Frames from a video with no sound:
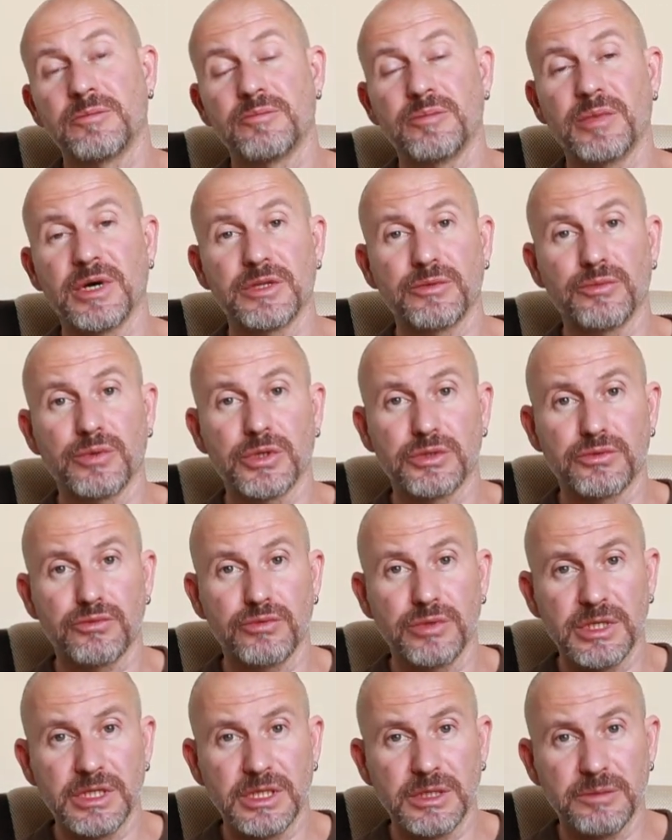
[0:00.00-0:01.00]
But what
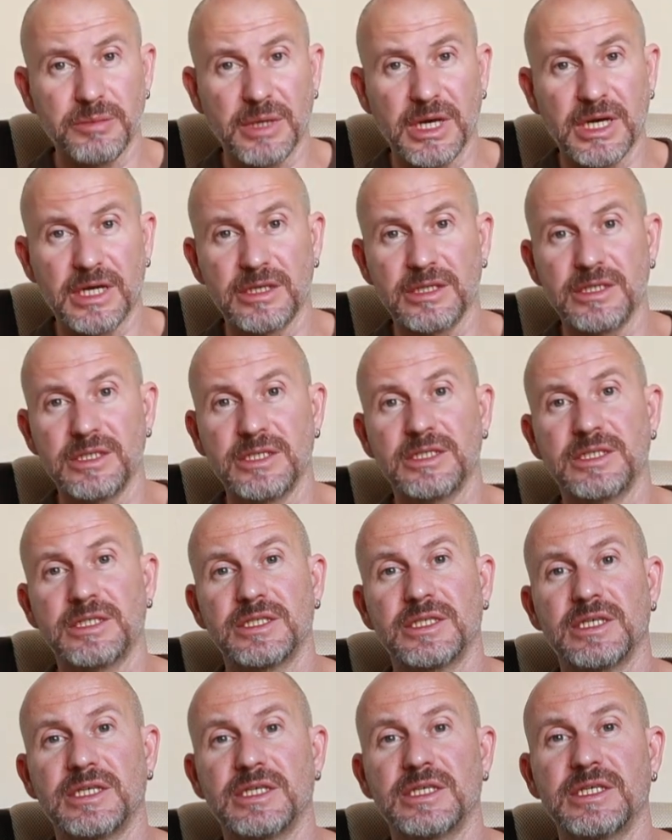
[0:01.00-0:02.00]
really
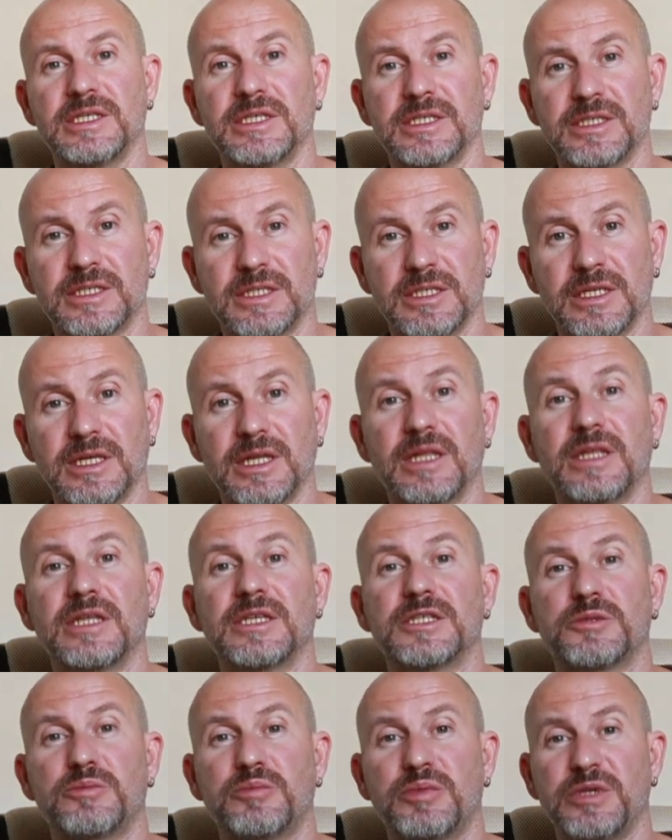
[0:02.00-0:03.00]
matters is the
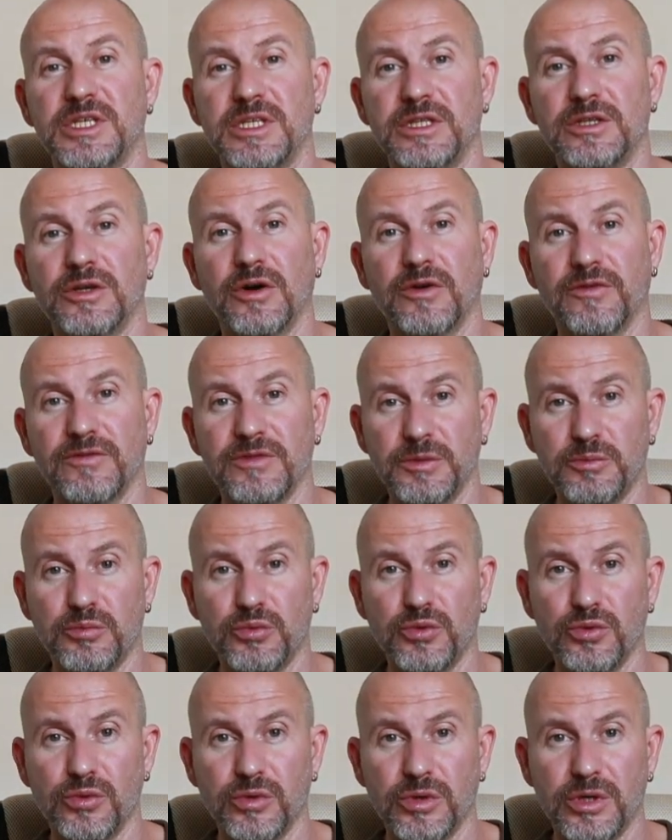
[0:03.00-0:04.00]
speed of the
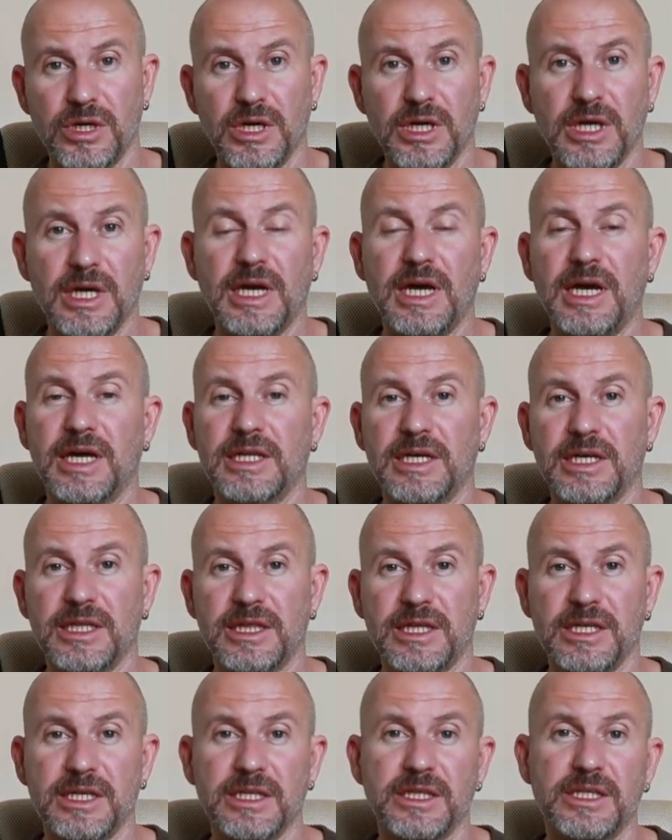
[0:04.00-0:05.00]
pour. And I
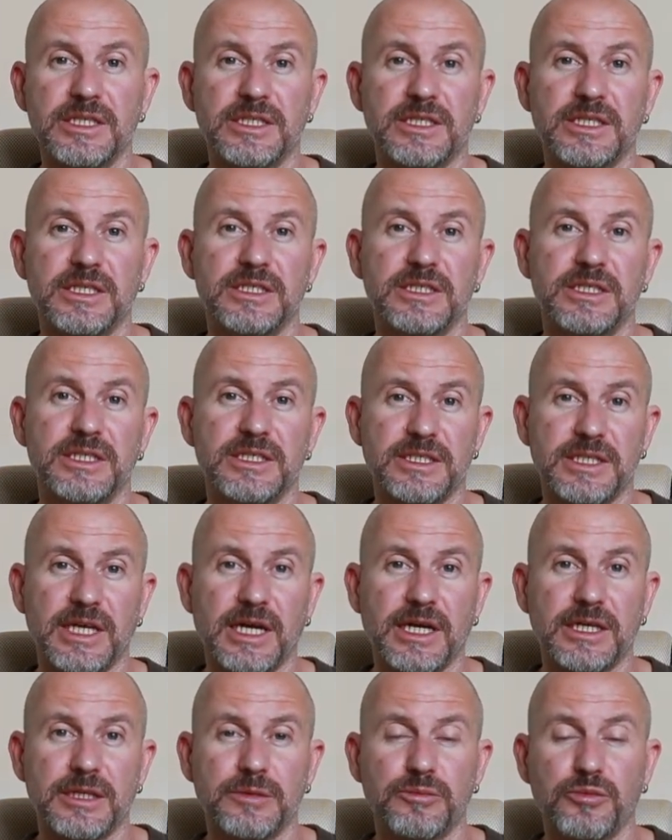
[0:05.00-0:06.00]
think this is the
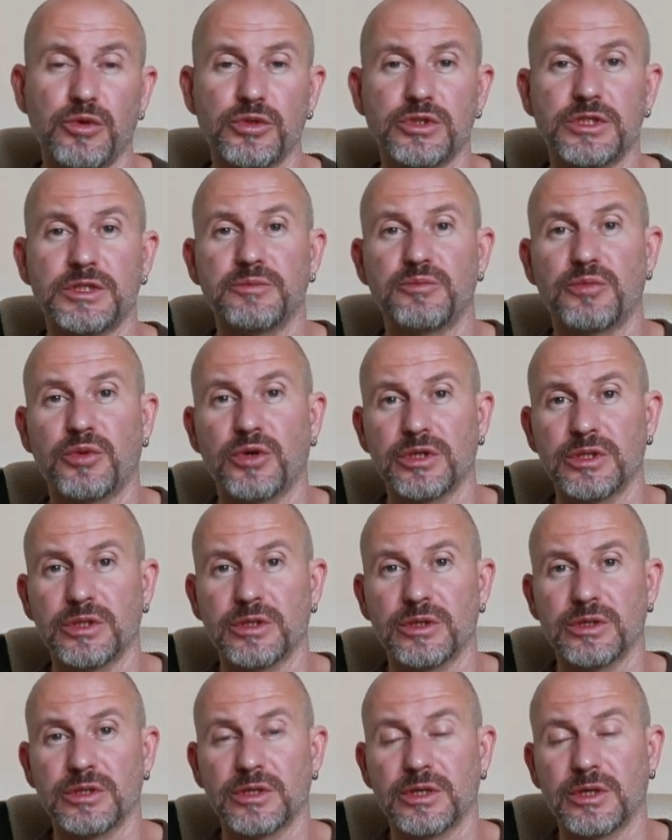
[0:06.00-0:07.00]
second most important
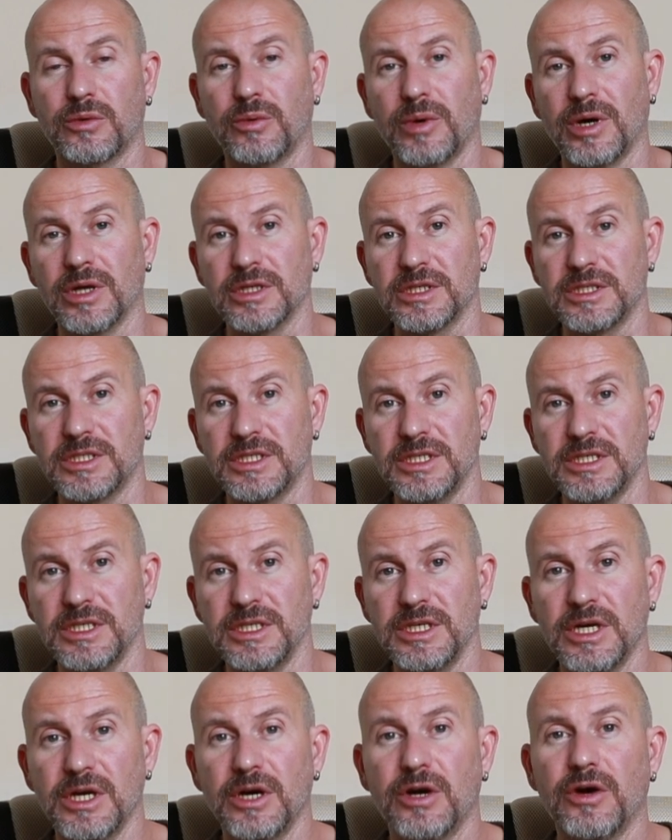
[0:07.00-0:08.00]
quality
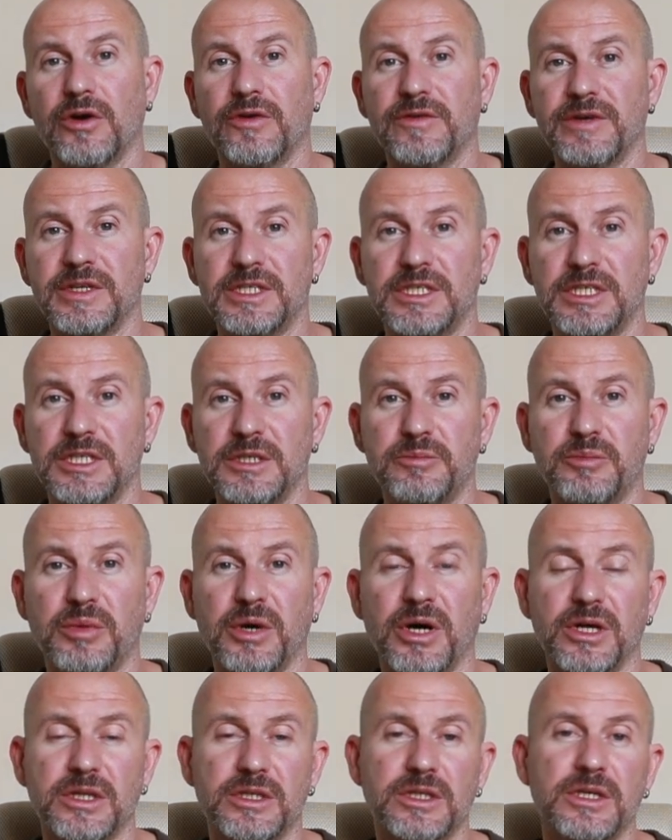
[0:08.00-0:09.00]
of a
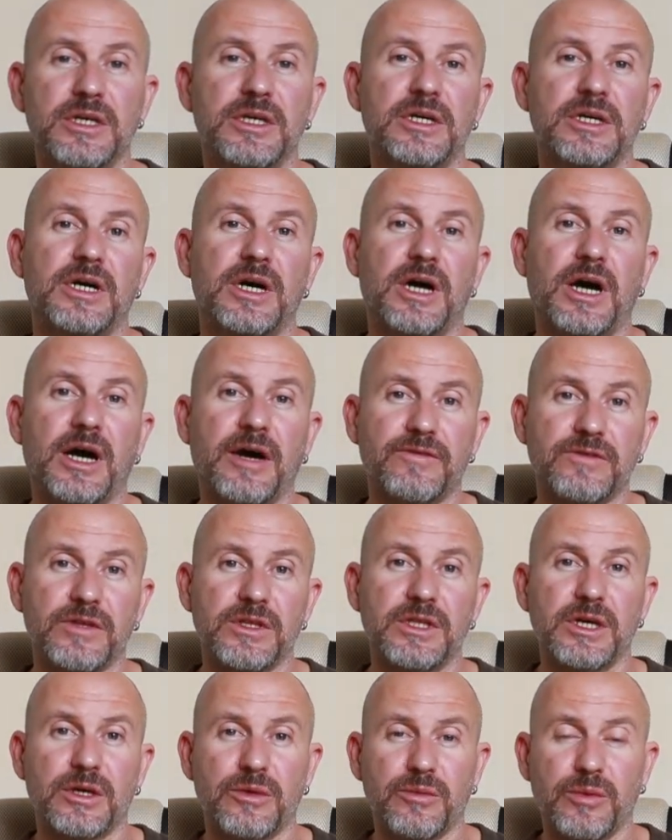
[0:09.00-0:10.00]
teapot after
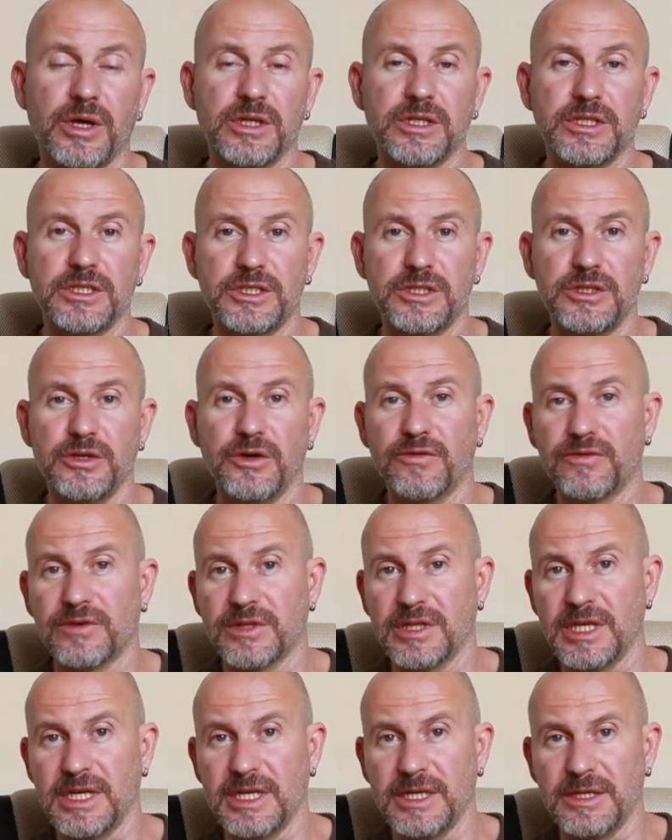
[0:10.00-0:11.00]
the quality of
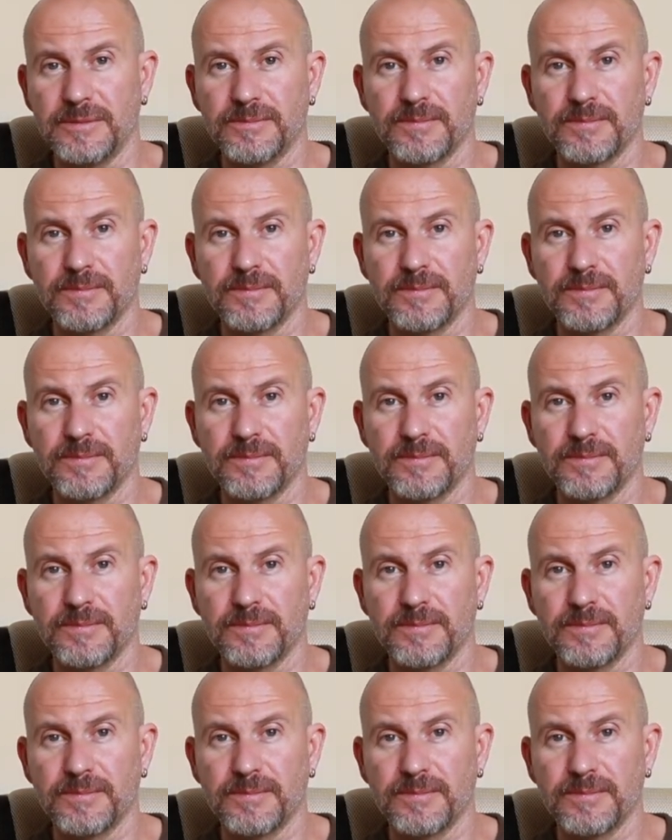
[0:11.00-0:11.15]
clay.